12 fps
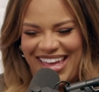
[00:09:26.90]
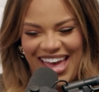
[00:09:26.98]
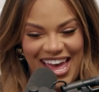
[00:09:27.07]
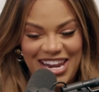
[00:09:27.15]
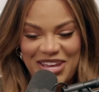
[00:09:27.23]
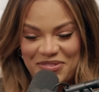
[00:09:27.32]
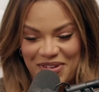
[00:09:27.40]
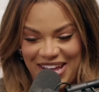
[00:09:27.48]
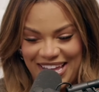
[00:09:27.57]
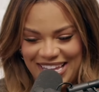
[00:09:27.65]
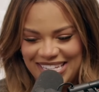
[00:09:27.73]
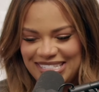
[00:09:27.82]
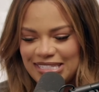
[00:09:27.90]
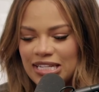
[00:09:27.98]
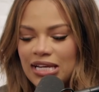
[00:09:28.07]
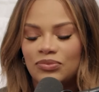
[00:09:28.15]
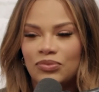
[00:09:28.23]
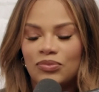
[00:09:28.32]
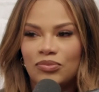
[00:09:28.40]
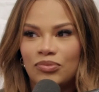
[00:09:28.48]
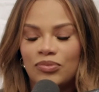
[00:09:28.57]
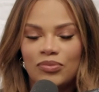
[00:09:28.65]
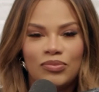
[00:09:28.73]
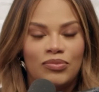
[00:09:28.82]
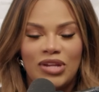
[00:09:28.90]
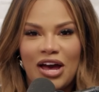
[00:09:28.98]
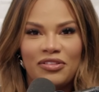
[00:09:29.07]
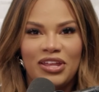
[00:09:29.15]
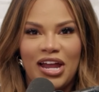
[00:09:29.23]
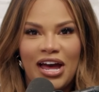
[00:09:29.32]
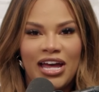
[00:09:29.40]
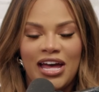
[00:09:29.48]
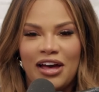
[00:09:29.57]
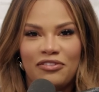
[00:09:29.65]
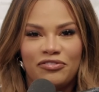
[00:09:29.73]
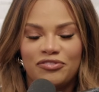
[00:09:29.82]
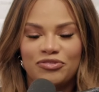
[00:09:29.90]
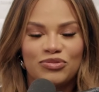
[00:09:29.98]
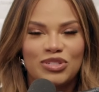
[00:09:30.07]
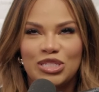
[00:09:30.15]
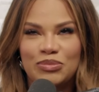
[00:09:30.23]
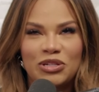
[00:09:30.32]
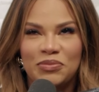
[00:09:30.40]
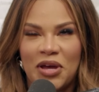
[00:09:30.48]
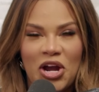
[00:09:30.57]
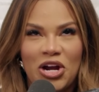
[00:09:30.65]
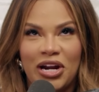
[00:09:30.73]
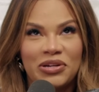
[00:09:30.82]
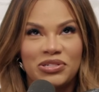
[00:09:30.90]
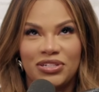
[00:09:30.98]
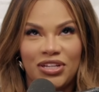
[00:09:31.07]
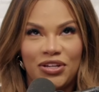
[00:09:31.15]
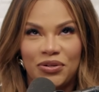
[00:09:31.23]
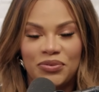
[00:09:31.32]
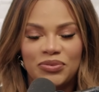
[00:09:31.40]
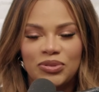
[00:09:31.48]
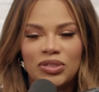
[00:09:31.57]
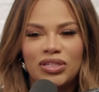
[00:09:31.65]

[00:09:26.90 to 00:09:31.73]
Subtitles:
Anyways, now that I have spilled my heart out to you,